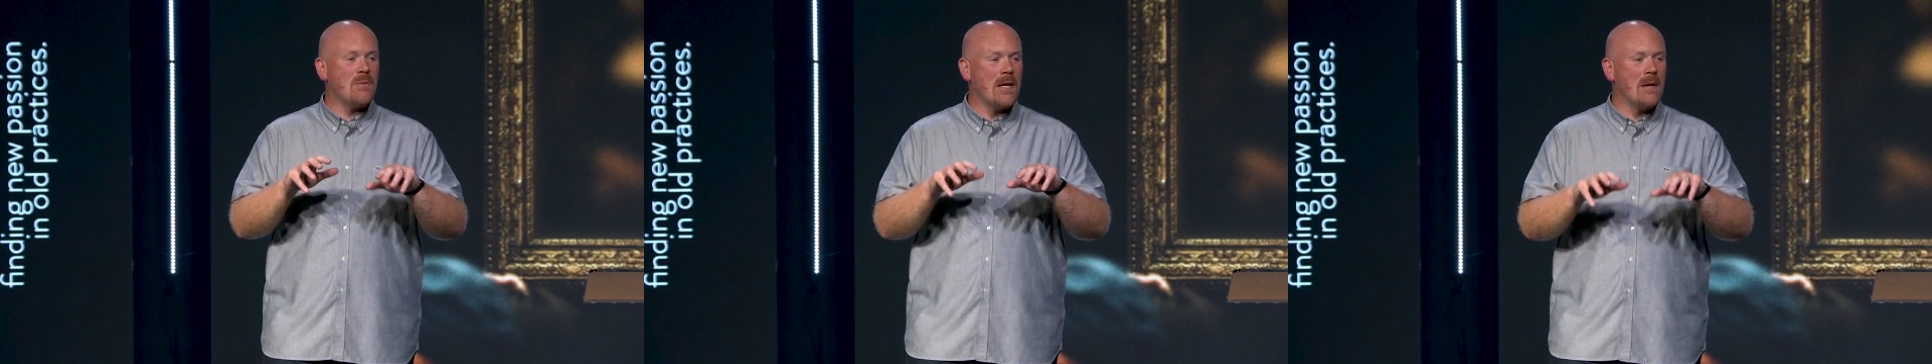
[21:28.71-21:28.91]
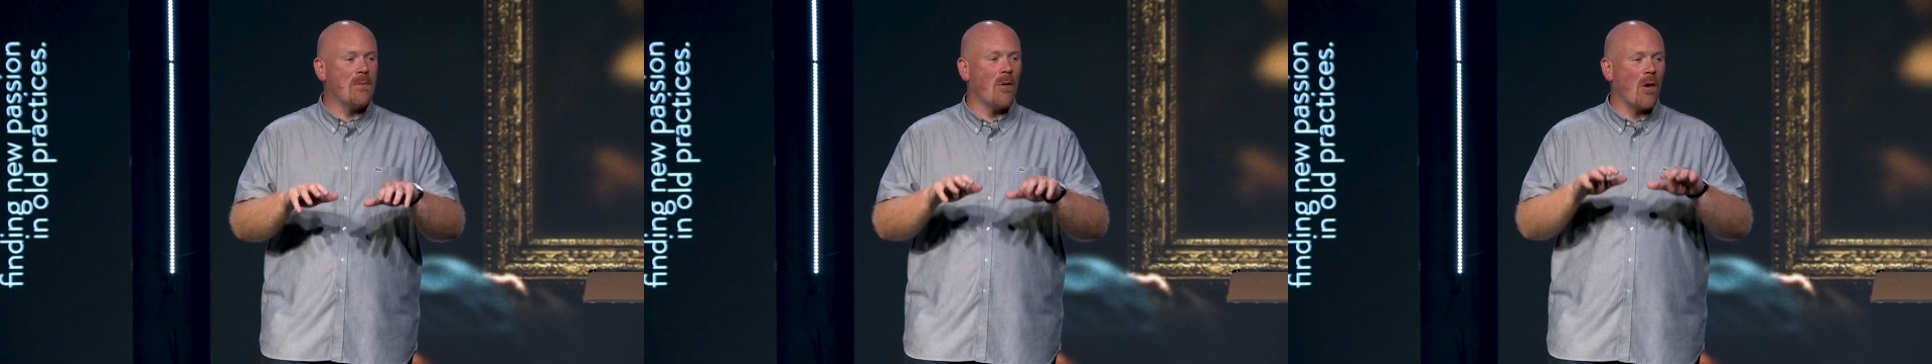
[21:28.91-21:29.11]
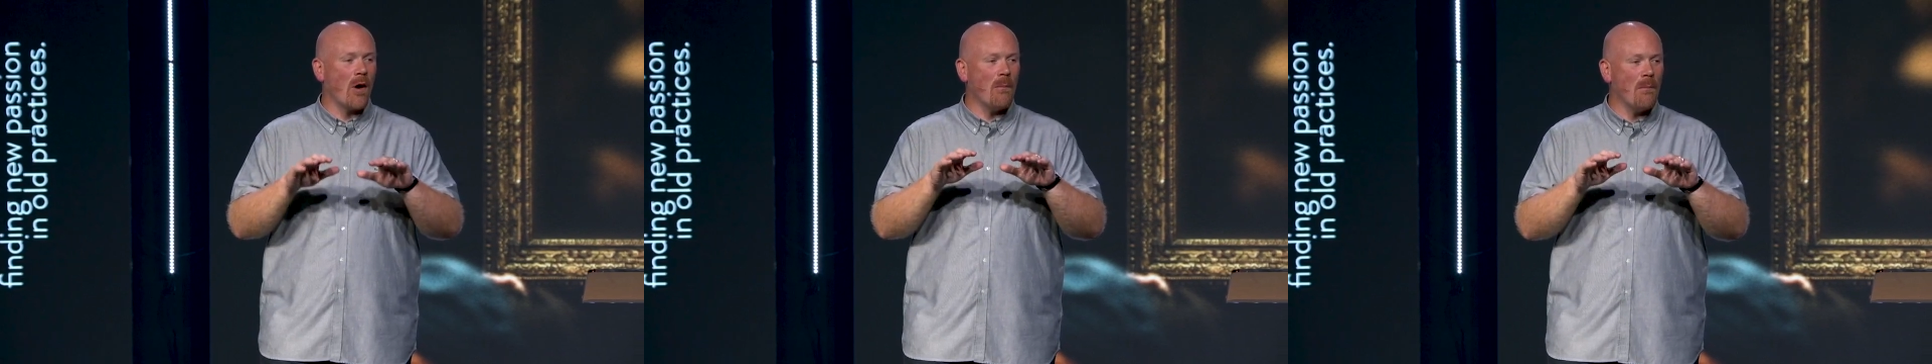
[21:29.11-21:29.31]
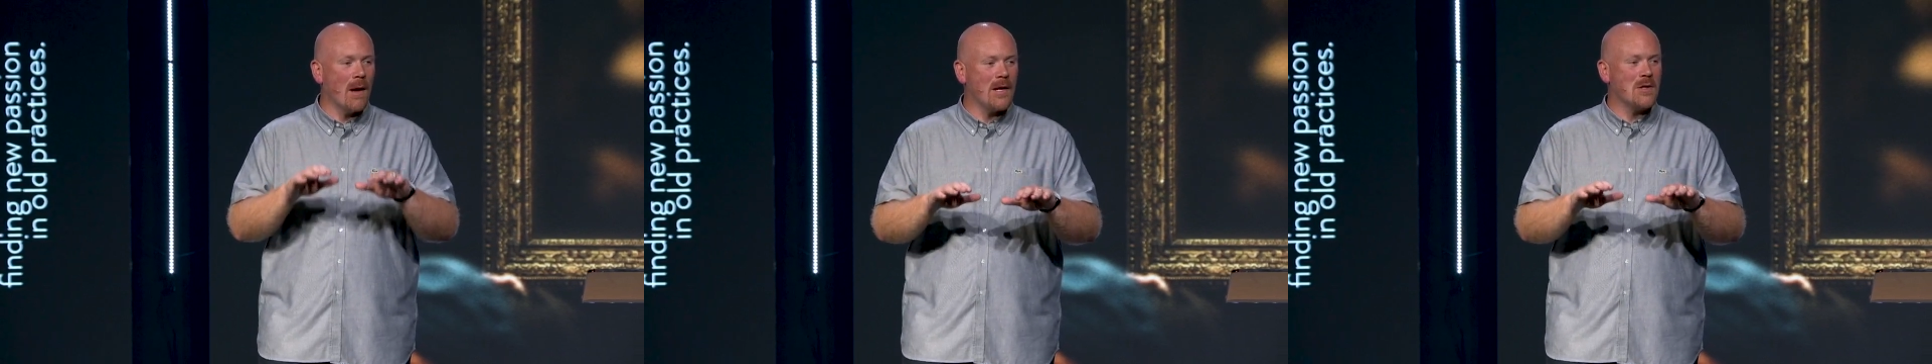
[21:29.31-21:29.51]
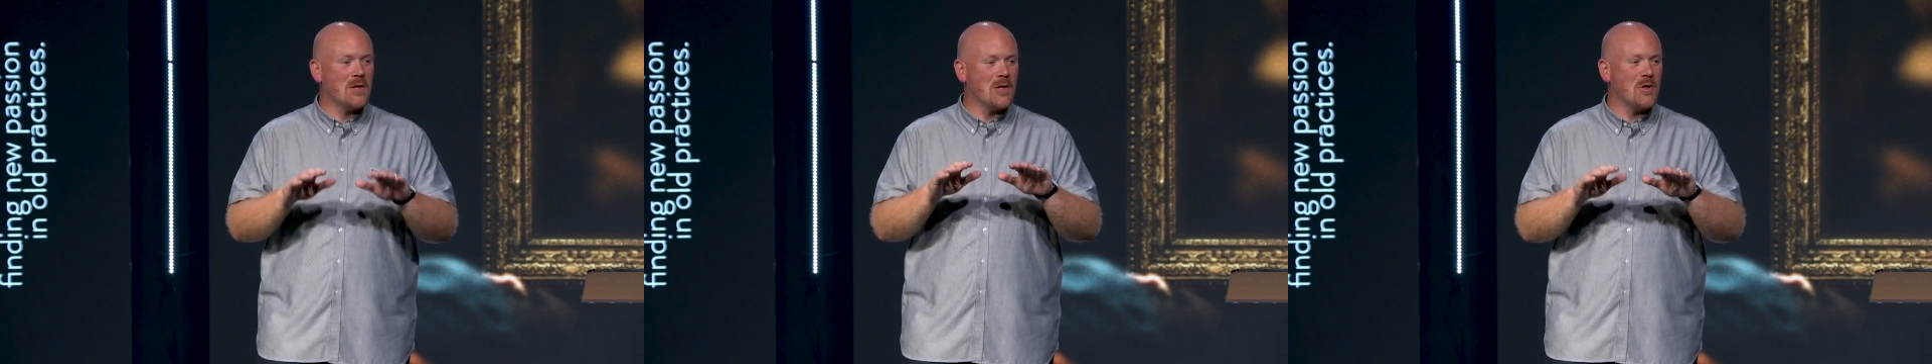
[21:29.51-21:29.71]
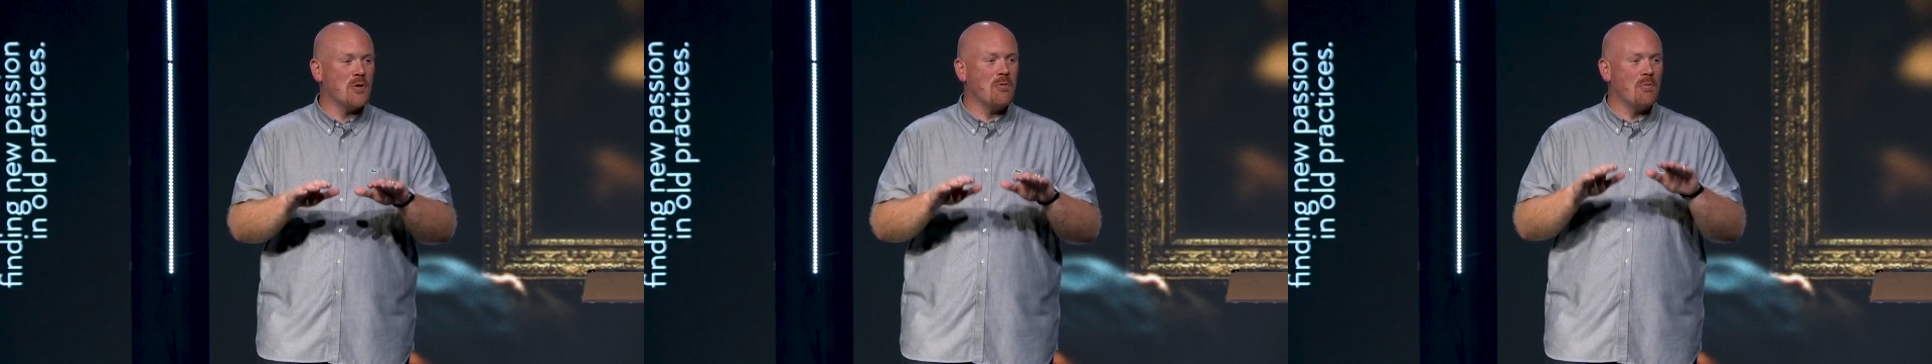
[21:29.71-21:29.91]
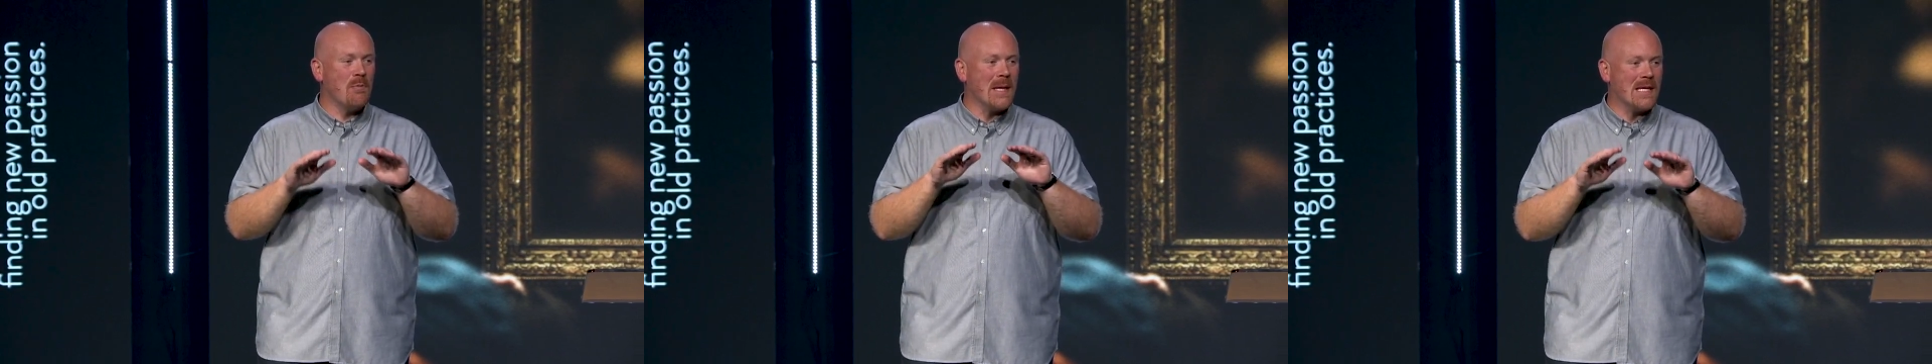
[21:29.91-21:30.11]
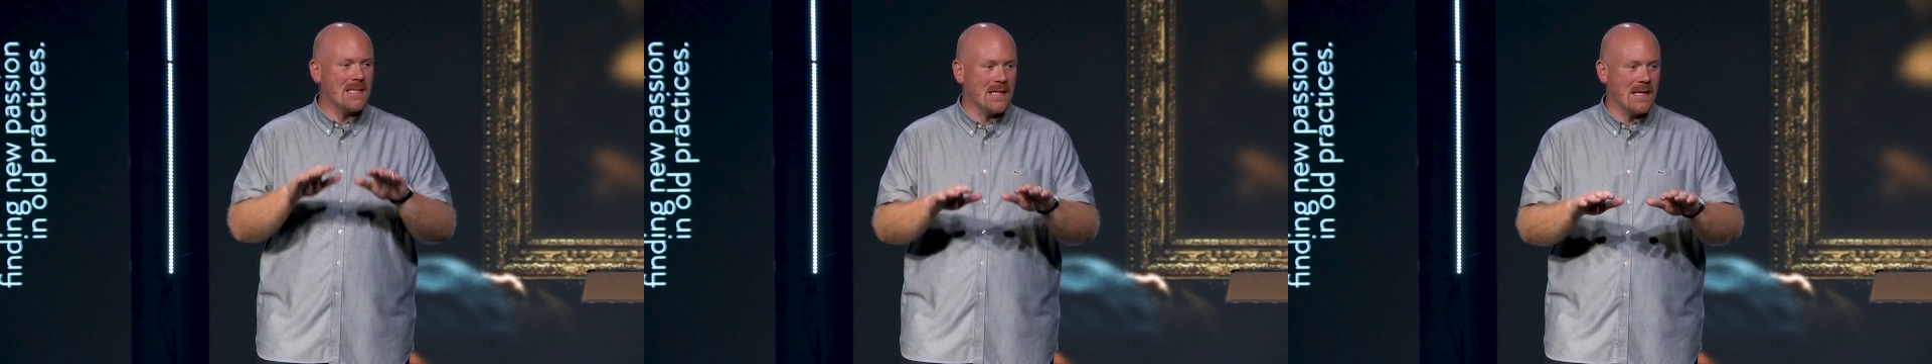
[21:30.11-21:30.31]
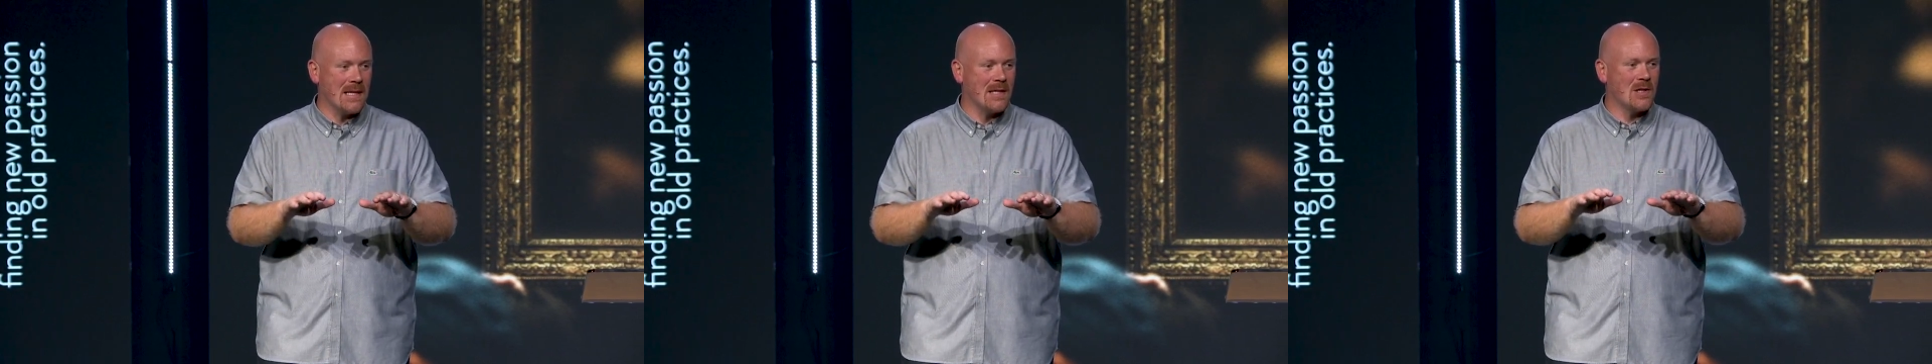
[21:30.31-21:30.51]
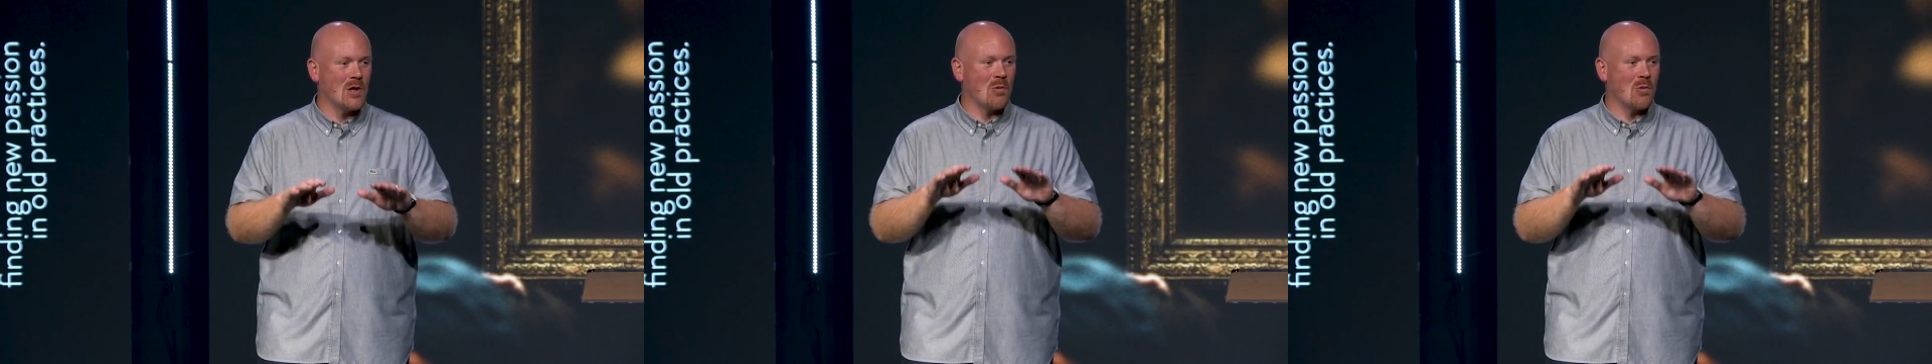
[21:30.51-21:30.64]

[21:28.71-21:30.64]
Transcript: people are much too busy